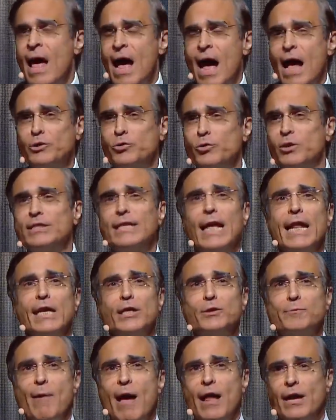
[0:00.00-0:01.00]
As we say in
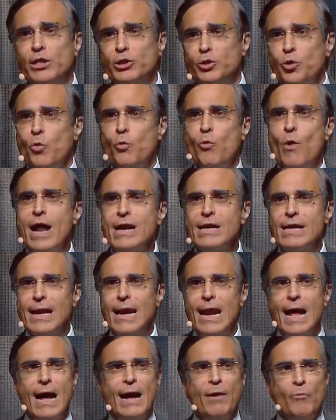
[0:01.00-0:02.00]
Spanish,
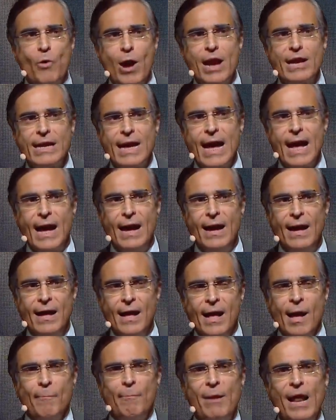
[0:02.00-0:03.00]
1K
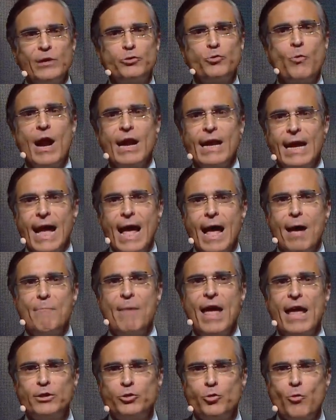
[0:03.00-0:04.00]
plus 1K
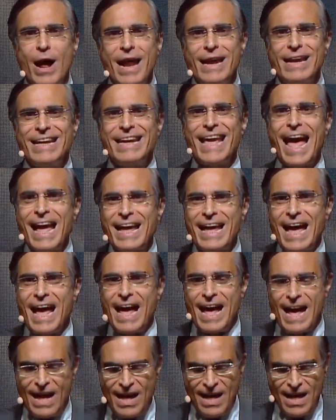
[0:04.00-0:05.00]
makes 1
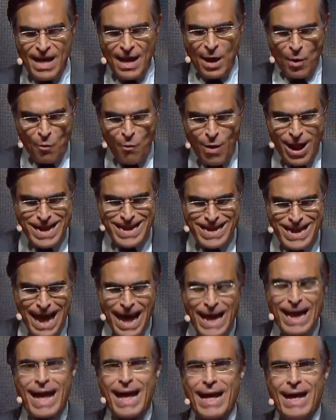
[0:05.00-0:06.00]
caca. 1
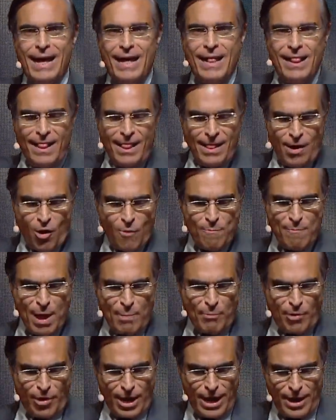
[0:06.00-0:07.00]
caca of
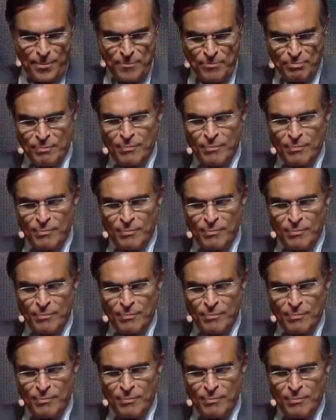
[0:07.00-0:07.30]
memory.